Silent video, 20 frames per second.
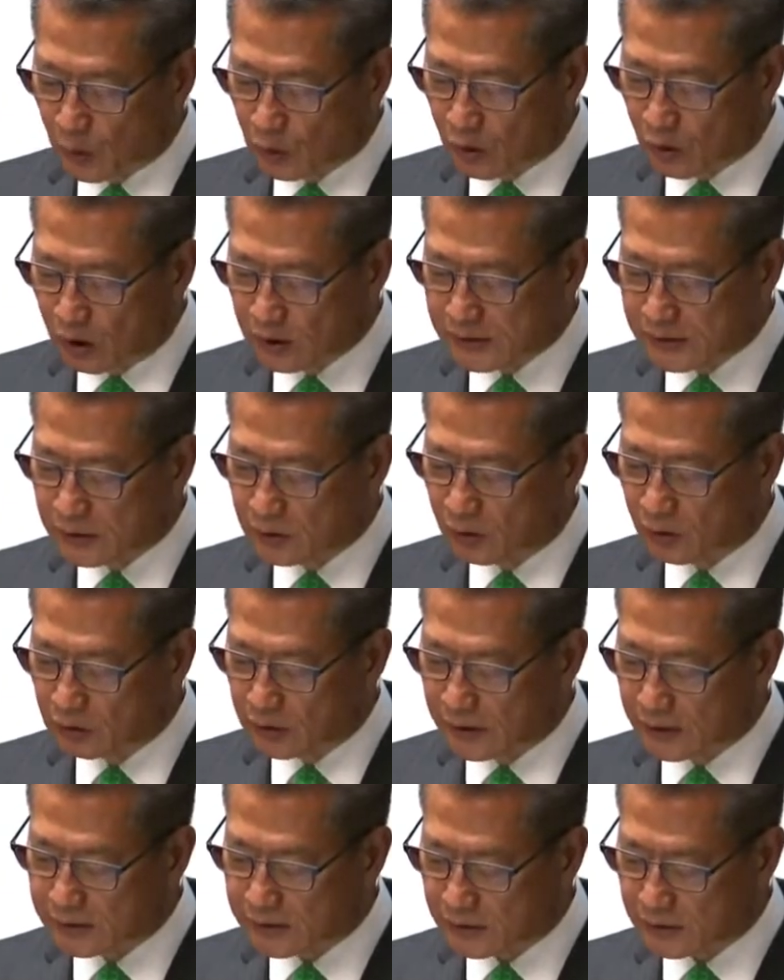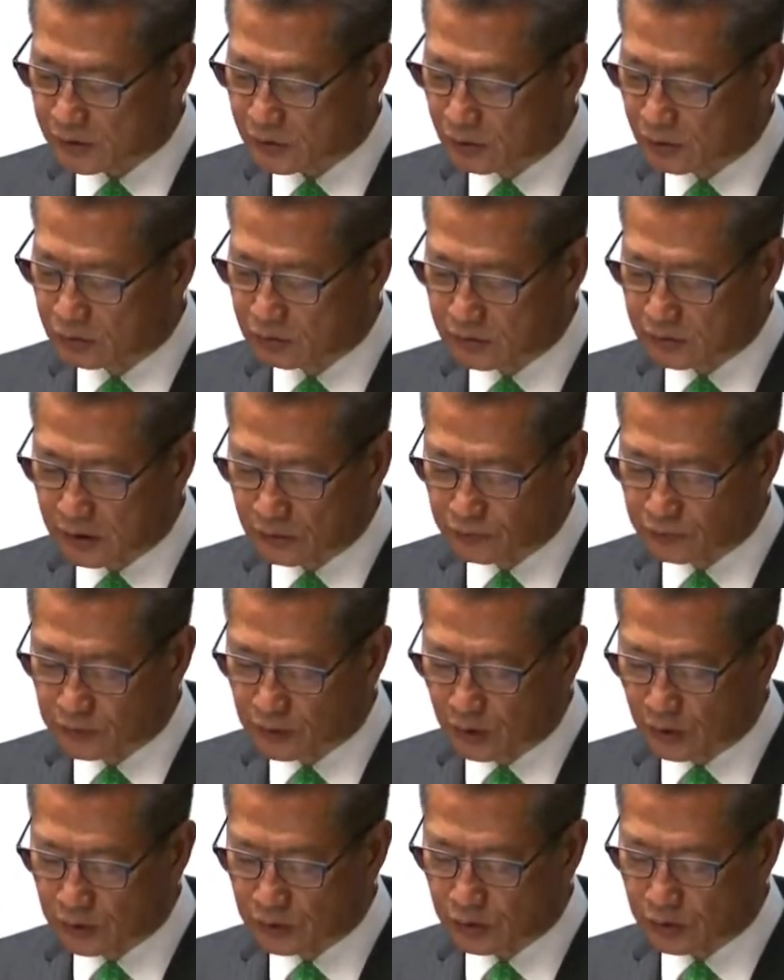To further improve air quality,
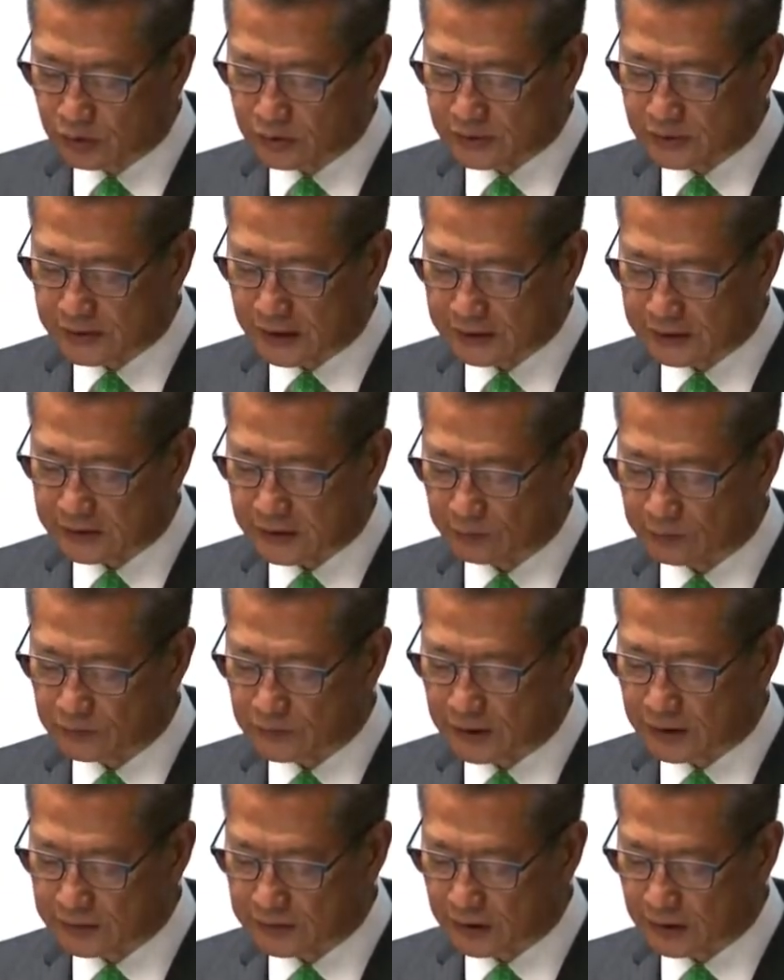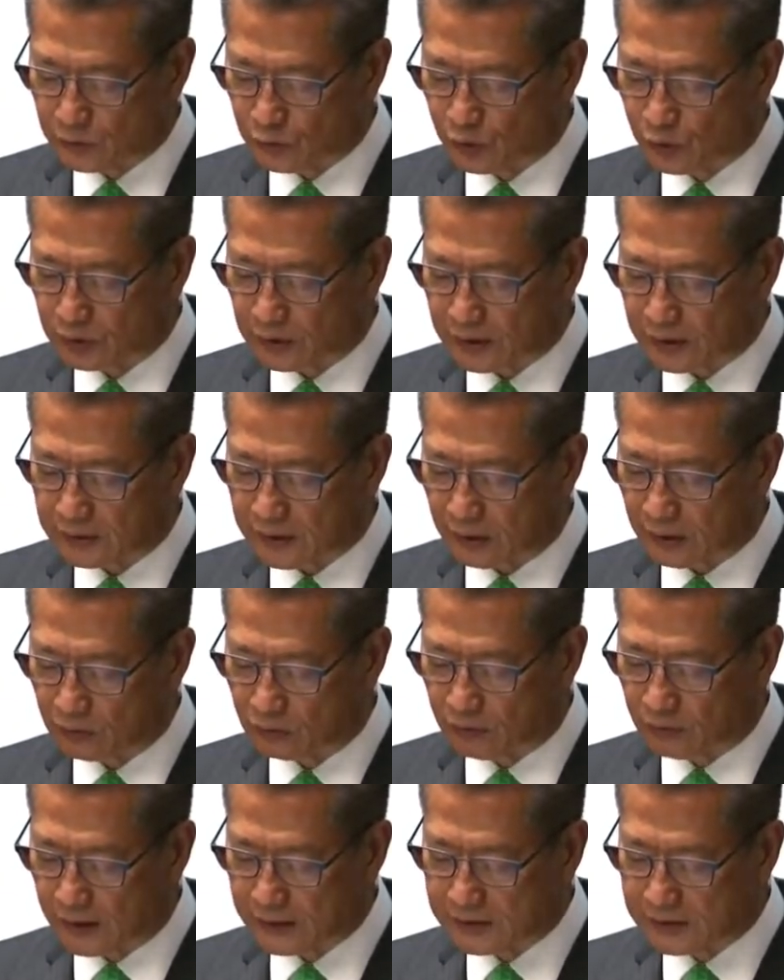the government has implemented an
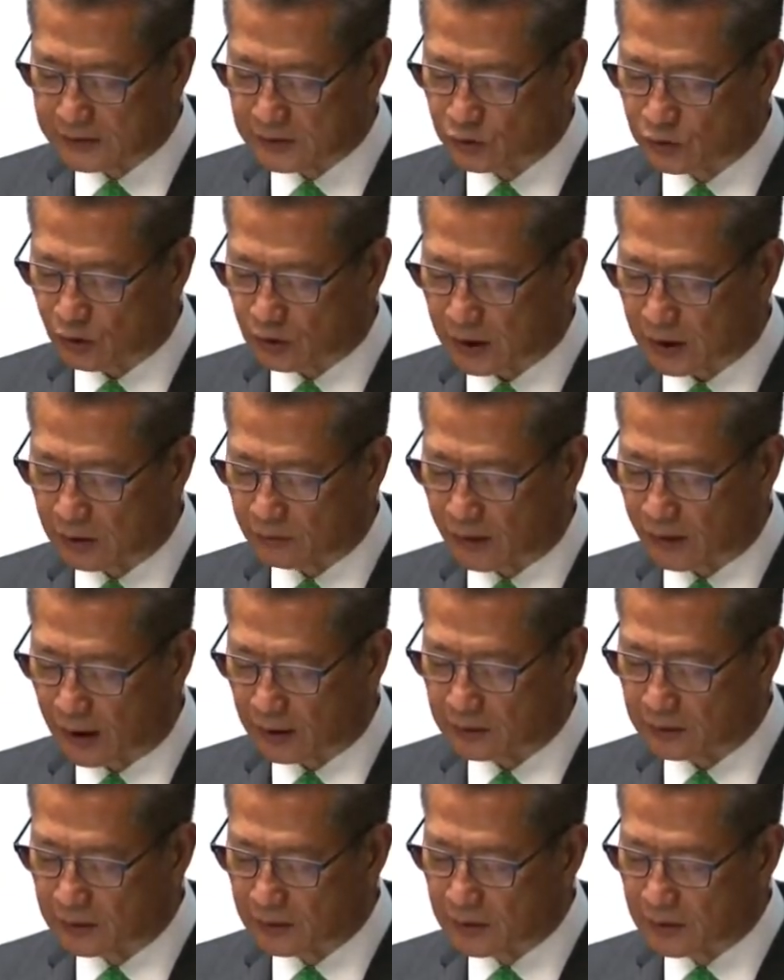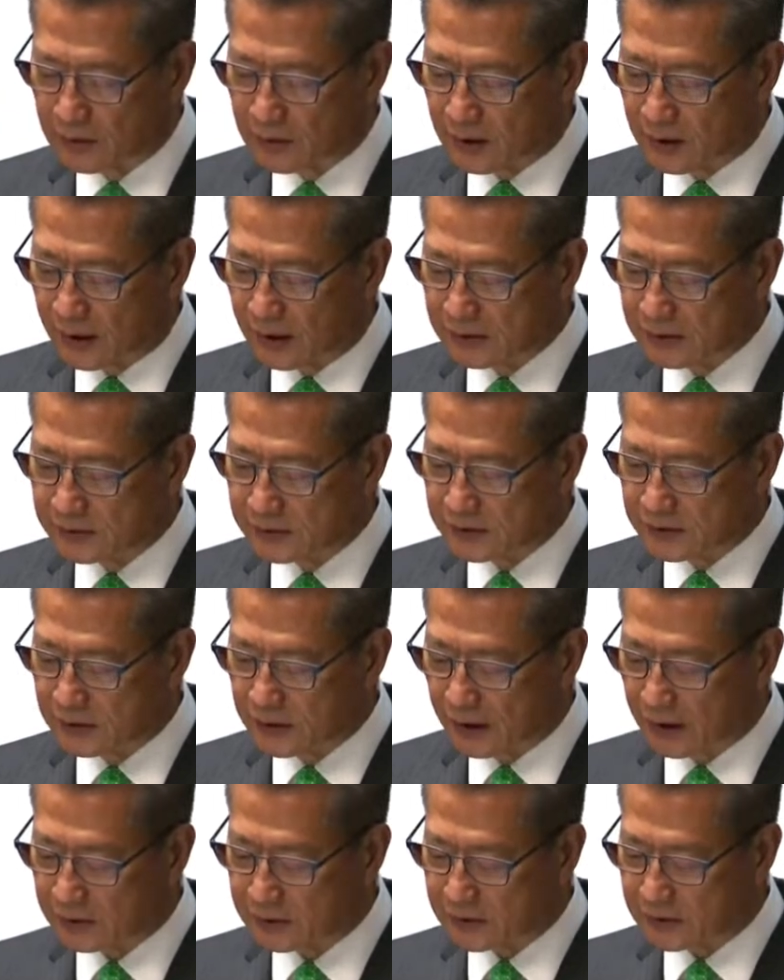ex gratia payment scheme of
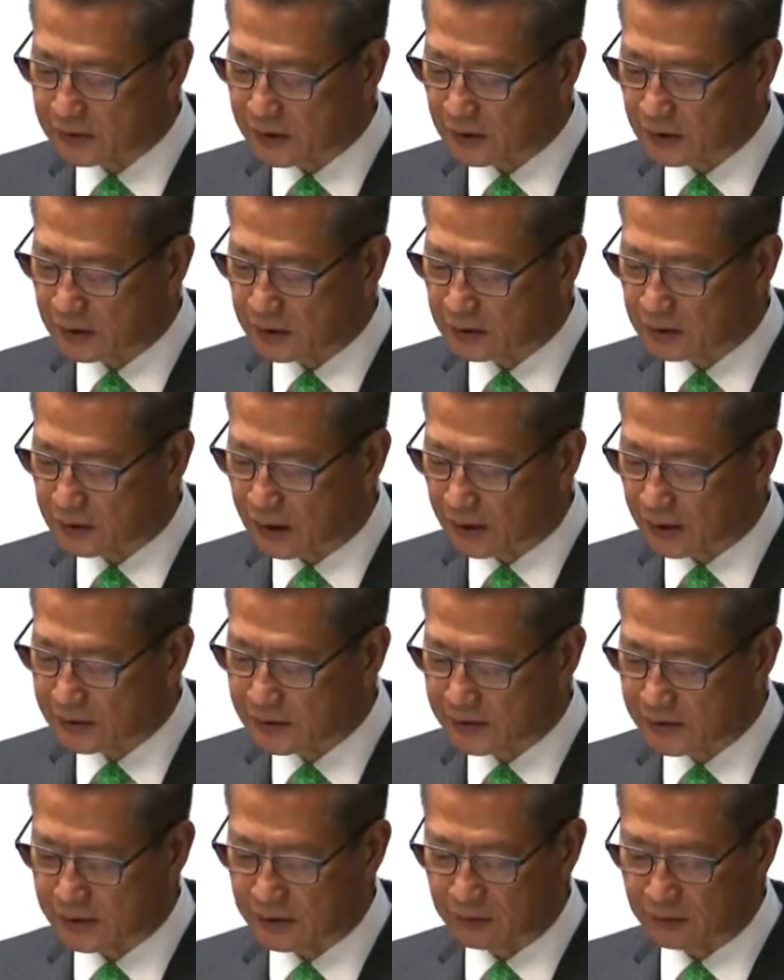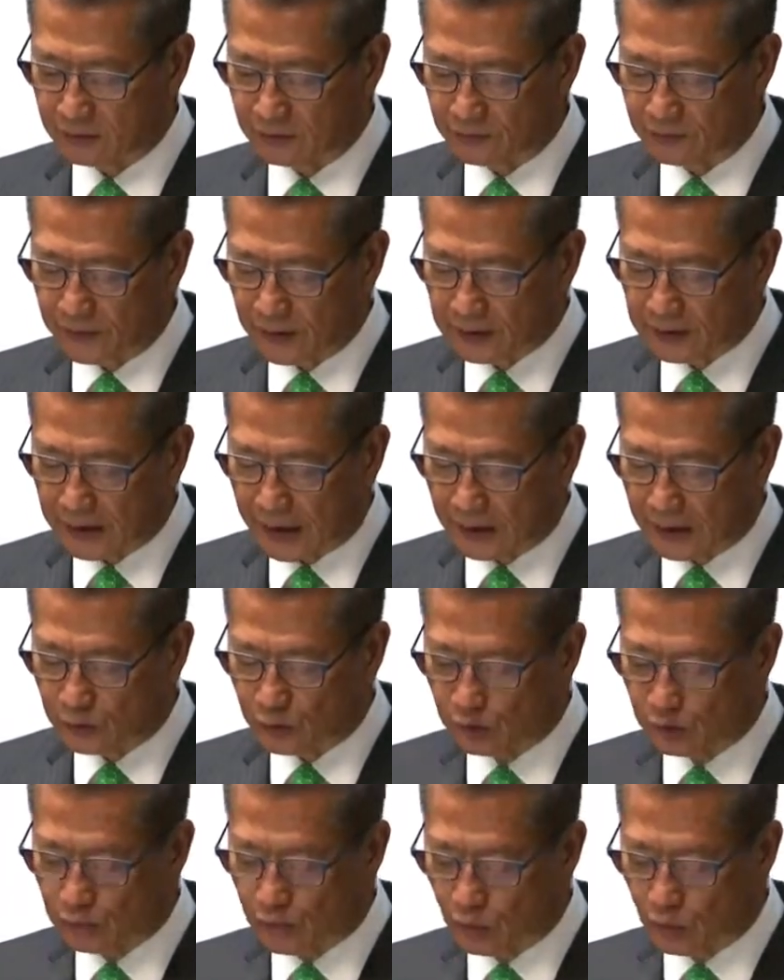$7.1 billion to phase
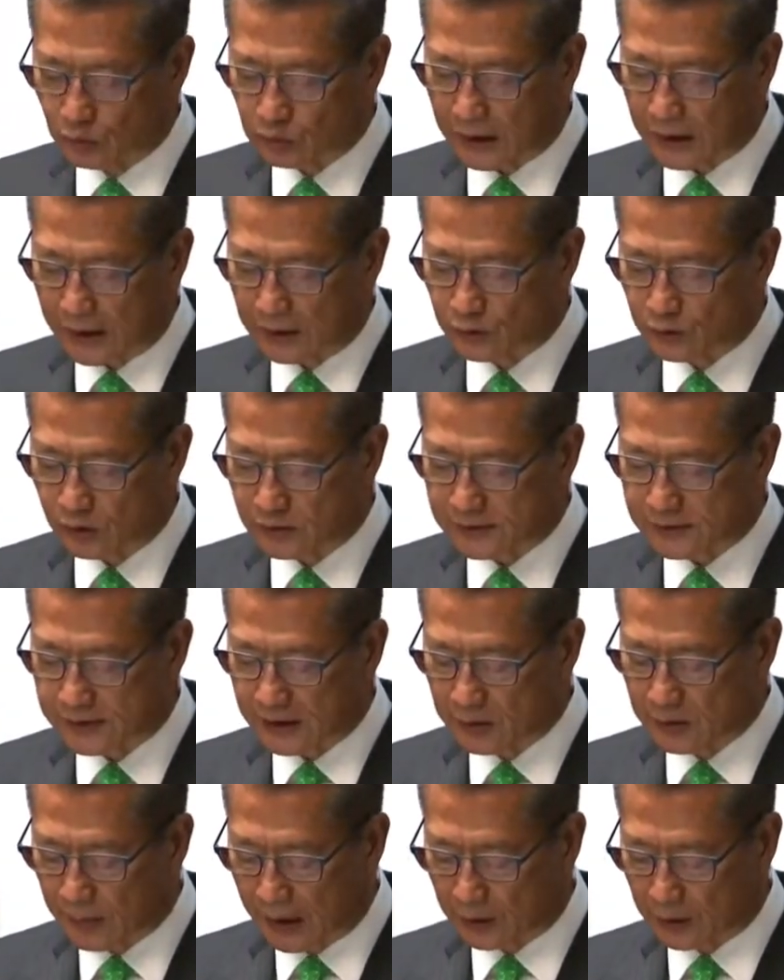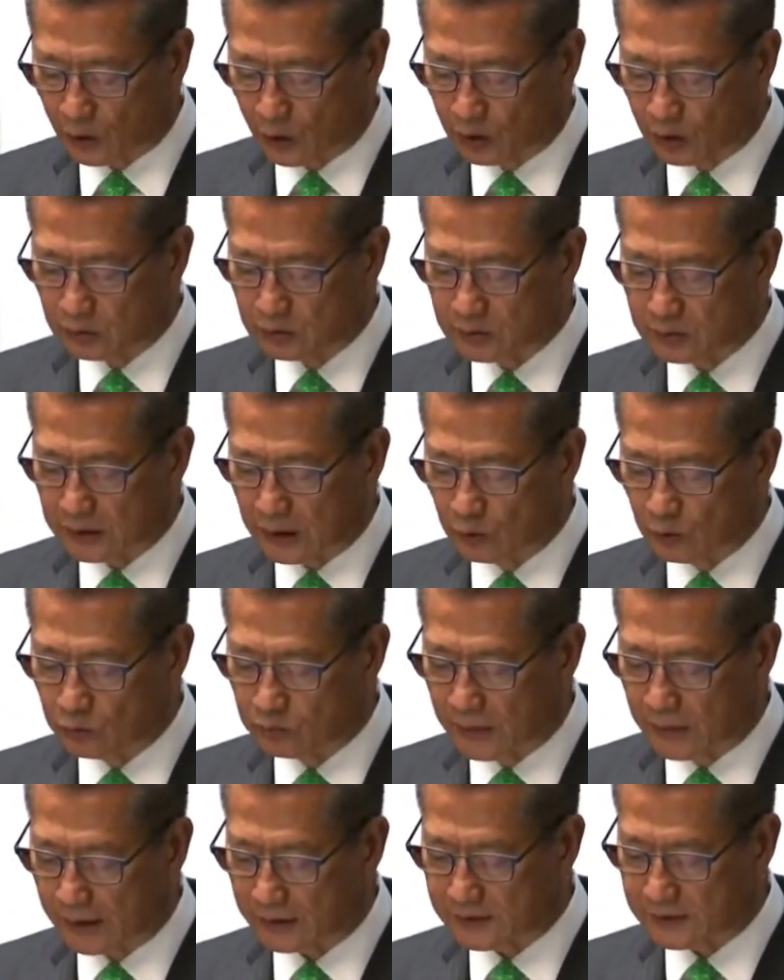out about 40,000 Euro
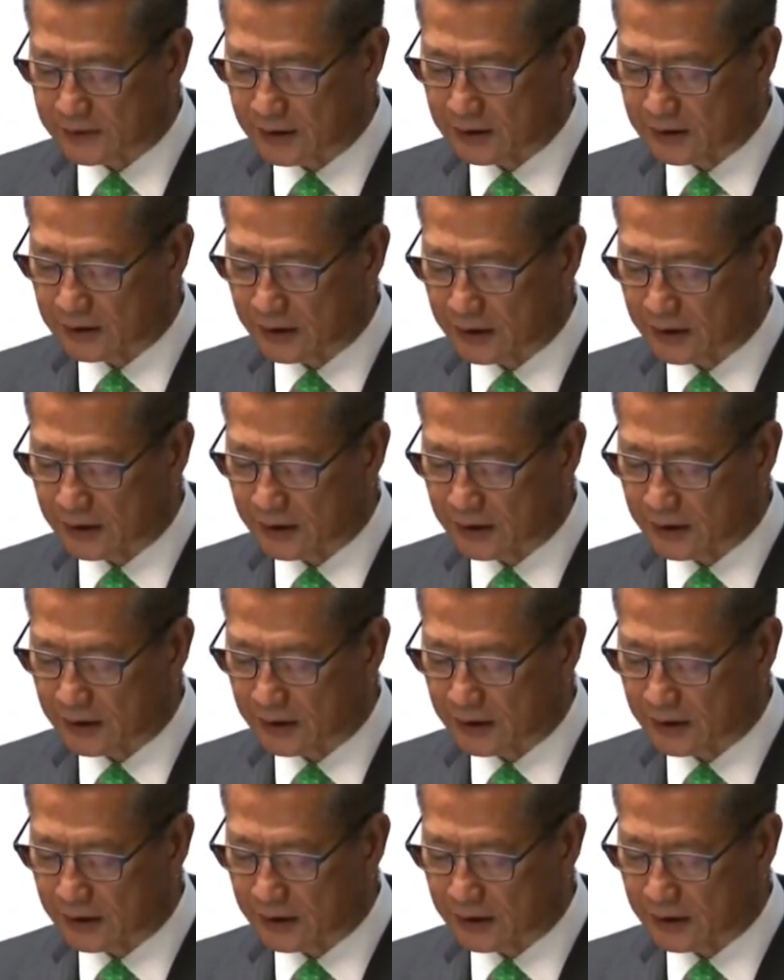4